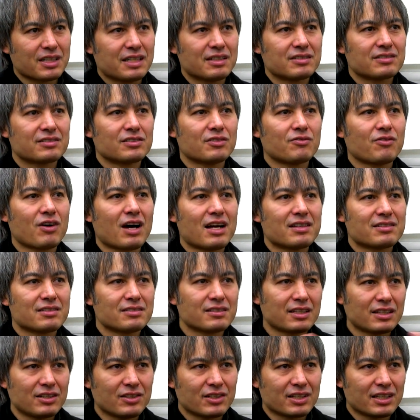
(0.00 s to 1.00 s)
and it's
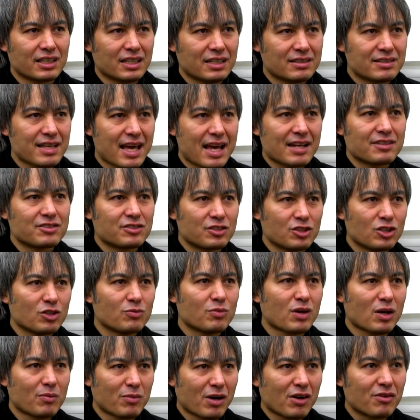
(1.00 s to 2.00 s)
devices that you can attach to your
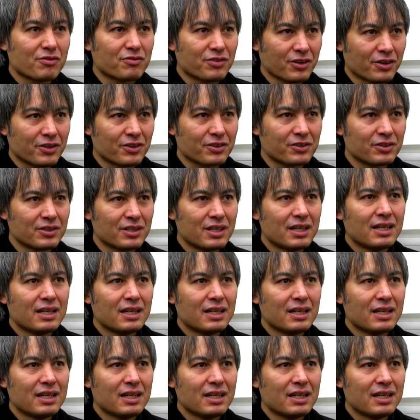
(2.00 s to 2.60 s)
mobile phone,